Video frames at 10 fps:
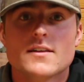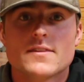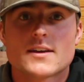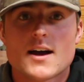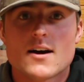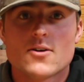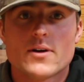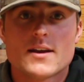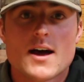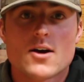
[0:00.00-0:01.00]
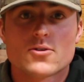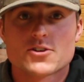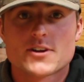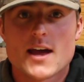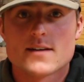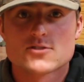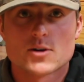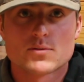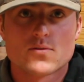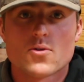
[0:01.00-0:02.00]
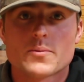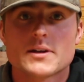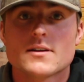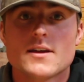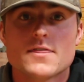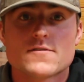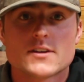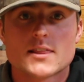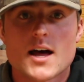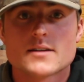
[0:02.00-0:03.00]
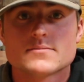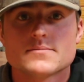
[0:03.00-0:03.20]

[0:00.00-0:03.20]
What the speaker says: the cow and how her calves are performing in the feedlot.